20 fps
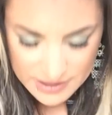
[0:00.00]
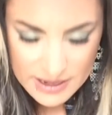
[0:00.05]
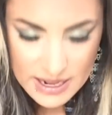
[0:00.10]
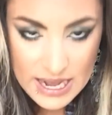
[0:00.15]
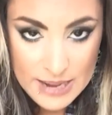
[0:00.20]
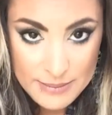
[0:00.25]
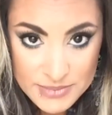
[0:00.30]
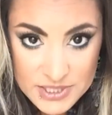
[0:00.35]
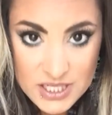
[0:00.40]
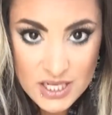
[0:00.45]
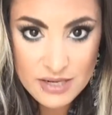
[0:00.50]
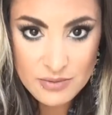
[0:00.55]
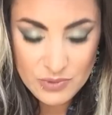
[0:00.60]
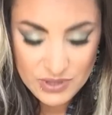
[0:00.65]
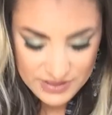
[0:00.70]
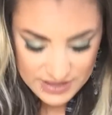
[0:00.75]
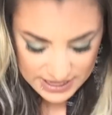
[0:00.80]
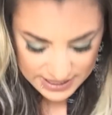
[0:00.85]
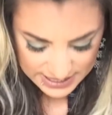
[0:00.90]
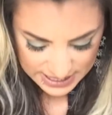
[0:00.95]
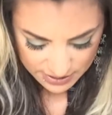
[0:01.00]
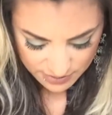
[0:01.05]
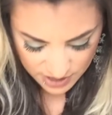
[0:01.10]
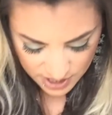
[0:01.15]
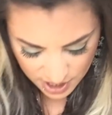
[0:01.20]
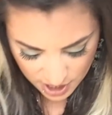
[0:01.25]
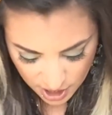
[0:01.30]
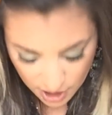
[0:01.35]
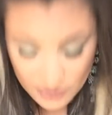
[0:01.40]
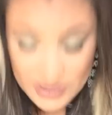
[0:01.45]
I'm done with that now.
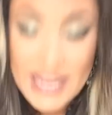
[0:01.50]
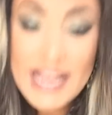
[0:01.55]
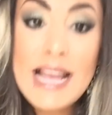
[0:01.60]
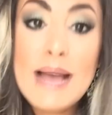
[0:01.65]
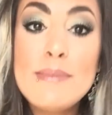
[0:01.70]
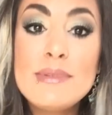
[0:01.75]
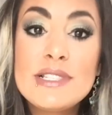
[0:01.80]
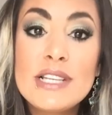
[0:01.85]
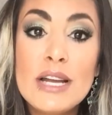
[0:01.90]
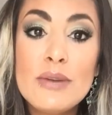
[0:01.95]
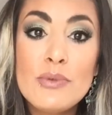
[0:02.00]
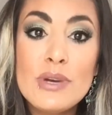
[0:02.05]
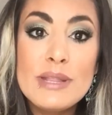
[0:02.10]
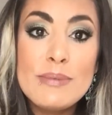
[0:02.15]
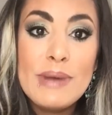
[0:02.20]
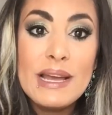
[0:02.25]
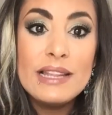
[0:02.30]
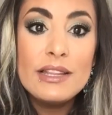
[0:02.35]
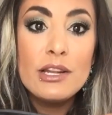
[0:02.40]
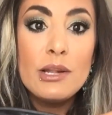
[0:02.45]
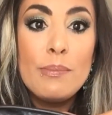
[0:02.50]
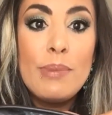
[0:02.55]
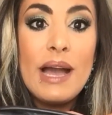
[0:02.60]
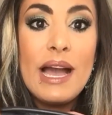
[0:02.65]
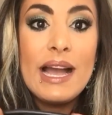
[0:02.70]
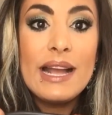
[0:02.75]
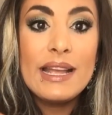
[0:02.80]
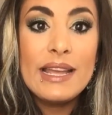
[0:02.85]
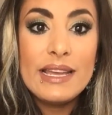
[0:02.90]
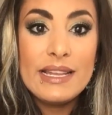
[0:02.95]
Okay, I'm done with my little
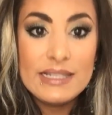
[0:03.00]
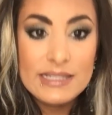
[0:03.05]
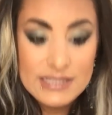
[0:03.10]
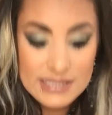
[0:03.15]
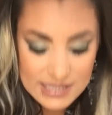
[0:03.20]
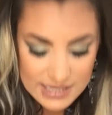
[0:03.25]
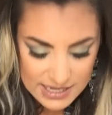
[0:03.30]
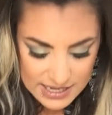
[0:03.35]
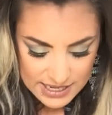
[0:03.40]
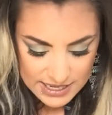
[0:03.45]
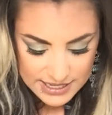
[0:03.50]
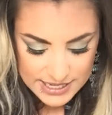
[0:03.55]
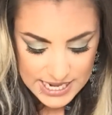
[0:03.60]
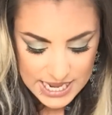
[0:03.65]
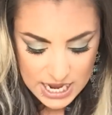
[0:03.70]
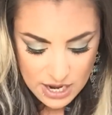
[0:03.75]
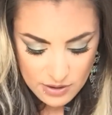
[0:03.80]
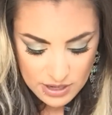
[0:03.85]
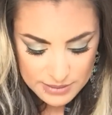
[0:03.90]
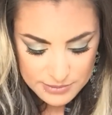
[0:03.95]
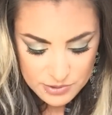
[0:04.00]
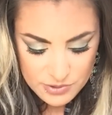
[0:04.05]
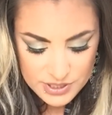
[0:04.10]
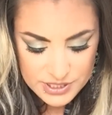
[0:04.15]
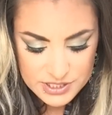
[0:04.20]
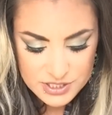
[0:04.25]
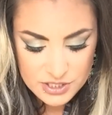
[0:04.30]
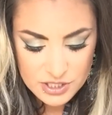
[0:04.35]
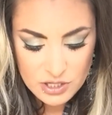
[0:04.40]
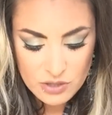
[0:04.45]
pocket. Now I'm
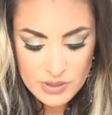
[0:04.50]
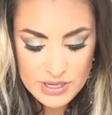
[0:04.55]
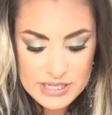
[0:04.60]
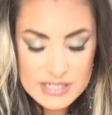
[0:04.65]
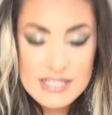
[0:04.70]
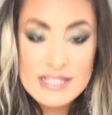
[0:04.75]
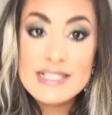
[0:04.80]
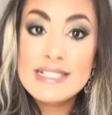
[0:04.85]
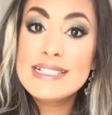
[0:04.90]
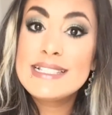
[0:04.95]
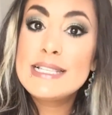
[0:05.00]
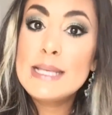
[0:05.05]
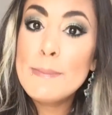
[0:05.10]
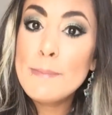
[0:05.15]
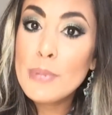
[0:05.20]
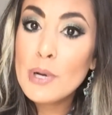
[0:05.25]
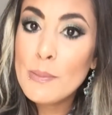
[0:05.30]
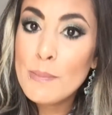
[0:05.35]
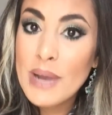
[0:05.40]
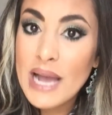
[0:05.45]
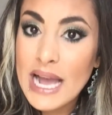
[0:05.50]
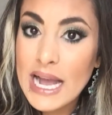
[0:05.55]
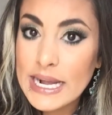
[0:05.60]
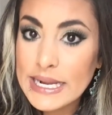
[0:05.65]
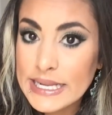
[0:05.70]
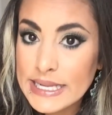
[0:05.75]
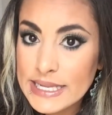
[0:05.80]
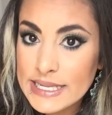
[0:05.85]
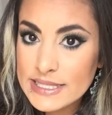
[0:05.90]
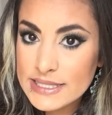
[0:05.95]
going to go into the zipper
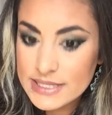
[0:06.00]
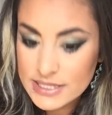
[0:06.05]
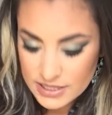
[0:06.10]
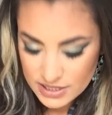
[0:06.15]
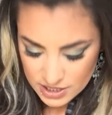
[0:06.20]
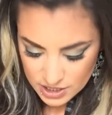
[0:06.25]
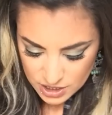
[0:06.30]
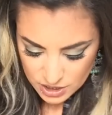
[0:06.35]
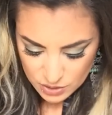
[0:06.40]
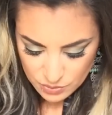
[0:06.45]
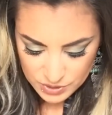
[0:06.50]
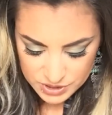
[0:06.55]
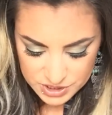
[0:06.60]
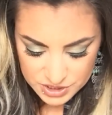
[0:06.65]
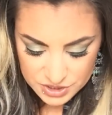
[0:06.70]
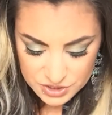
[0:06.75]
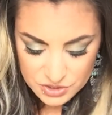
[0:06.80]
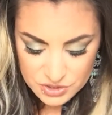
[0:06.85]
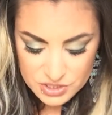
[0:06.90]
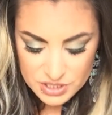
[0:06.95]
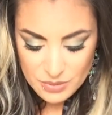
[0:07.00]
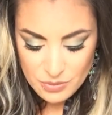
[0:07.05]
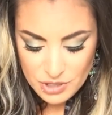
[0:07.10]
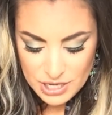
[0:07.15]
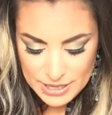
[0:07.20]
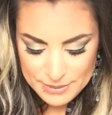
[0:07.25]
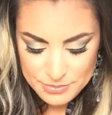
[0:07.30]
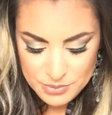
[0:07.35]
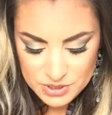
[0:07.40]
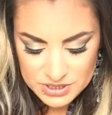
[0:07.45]
pocket, which is usually where
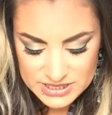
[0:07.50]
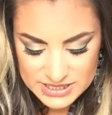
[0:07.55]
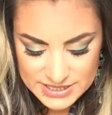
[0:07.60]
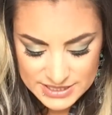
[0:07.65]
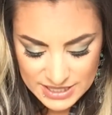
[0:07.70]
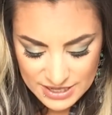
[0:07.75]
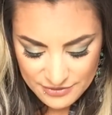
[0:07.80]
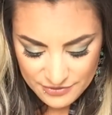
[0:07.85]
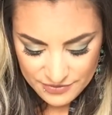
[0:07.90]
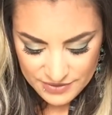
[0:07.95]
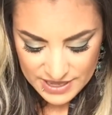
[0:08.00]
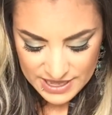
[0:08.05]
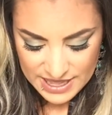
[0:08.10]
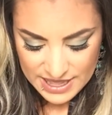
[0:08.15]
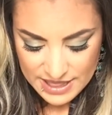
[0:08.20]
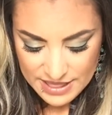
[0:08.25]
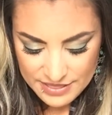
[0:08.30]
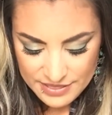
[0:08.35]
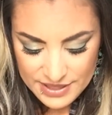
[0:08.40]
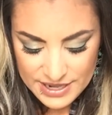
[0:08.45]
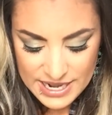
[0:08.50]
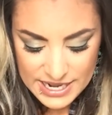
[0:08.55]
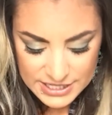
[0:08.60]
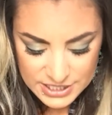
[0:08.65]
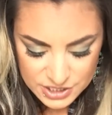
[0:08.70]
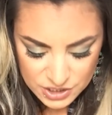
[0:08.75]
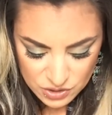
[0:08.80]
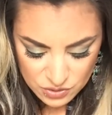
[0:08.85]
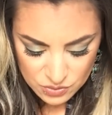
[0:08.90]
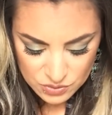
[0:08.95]
I put stuff that I
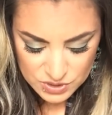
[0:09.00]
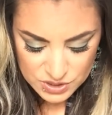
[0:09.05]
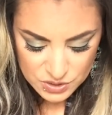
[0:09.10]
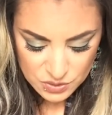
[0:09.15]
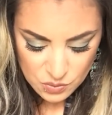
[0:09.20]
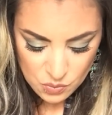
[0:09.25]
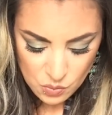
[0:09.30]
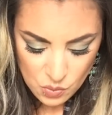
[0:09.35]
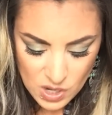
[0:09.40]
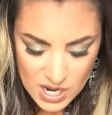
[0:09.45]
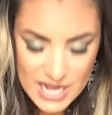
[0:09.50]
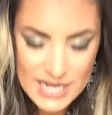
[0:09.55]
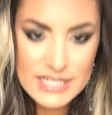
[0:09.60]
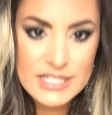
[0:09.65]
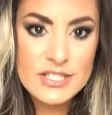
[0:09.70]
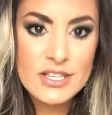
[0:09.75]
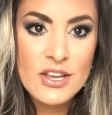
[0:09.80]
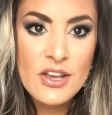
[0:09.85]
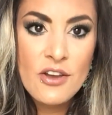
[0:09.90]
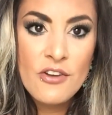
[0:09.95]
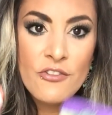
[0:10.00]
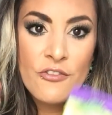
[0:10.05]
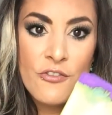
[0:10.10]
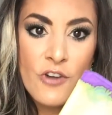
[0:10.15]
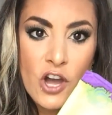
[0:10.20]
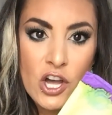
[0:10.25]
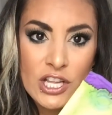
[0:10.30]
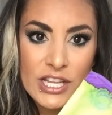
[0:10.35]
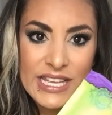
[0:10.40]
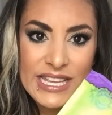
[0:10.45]
don't want
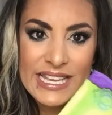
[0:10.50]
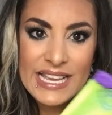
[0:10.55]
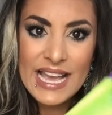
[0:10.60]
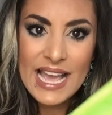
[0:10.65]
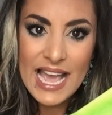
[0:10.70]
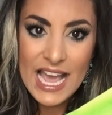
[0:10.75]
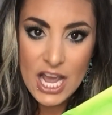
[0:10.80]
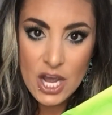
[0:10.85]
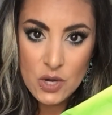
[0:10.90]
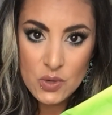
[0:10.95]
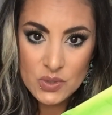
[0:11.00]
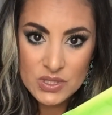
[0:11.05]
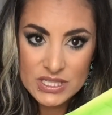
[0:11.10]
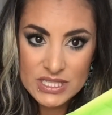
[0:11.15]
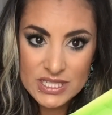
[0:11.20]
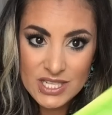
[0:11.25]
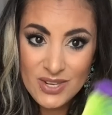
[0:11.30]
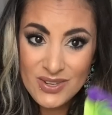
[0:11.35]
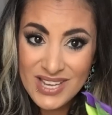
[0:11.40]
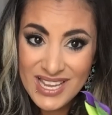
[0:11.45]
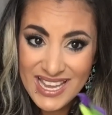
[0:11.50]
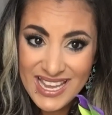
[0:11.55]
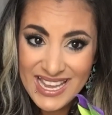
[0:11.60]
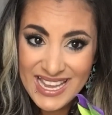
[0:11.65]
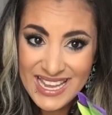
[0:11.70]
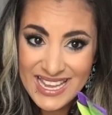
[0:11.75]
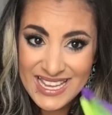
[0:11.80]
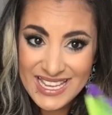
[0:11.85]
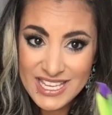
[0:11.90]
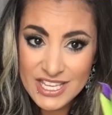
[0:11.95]
falling out.
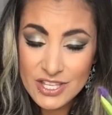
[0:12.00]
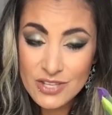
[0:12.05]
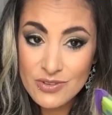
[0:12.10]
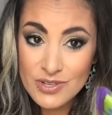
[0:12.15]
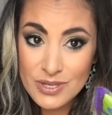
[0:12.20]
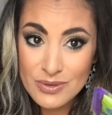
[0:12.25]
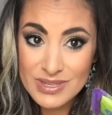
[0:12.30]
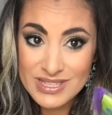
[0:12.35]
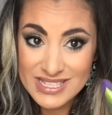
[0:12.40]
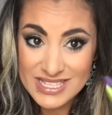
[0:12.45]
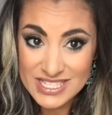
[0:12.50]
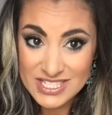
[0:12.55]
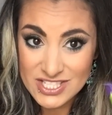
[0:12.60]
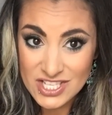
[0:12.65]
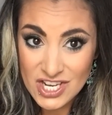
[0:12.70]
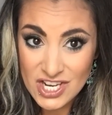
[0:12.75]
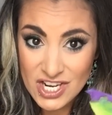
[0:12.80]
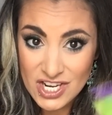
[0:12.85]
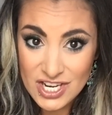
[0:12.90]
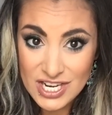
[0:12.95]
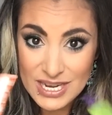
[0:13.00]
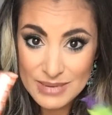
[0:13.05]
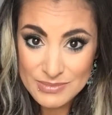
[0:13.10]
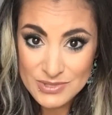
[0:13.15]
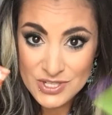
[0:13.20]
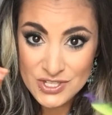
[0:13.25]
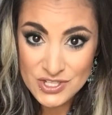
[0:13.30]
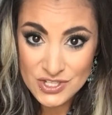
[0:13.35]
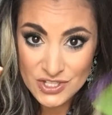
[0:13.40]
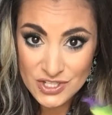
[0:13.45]
Okay, you know what these are, I'm
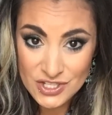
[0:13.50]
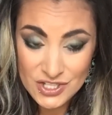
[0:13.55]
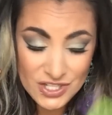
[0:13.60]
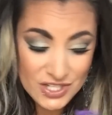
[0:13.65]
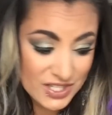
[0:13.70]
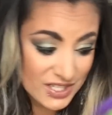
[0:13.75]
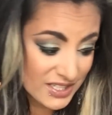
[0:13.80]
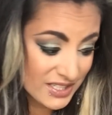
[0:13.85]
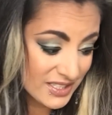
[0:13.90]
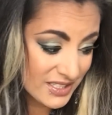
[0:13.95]
sure.